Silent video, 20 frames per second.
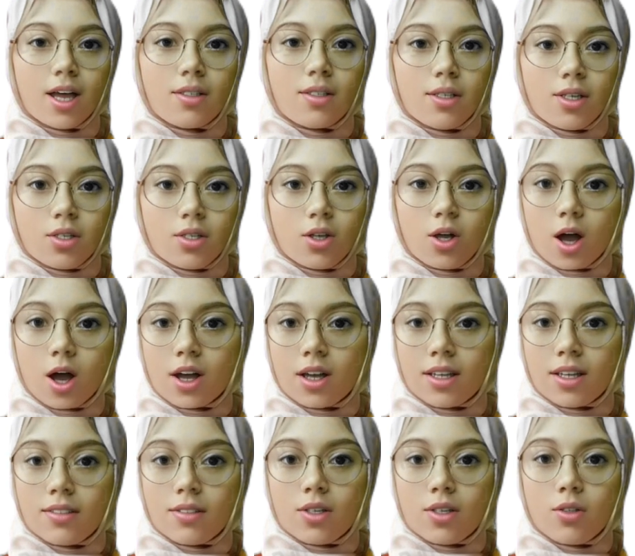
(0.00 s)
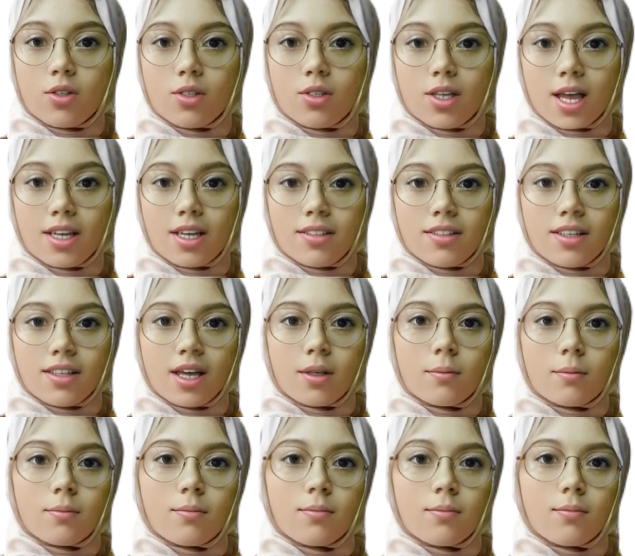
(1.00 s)
unless your audience understands
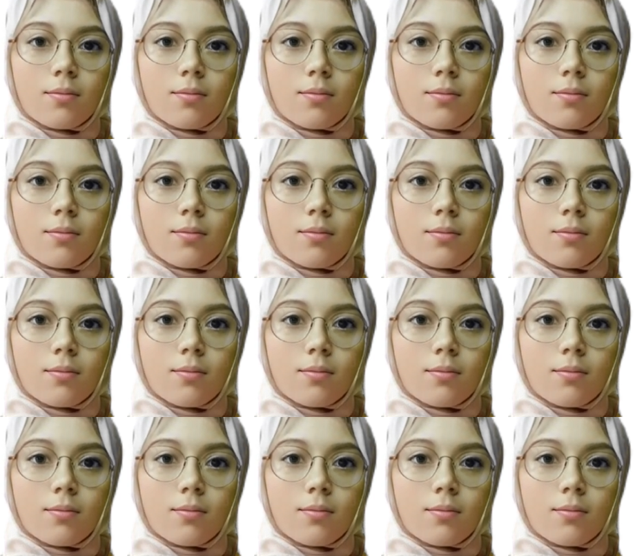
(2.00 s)
them.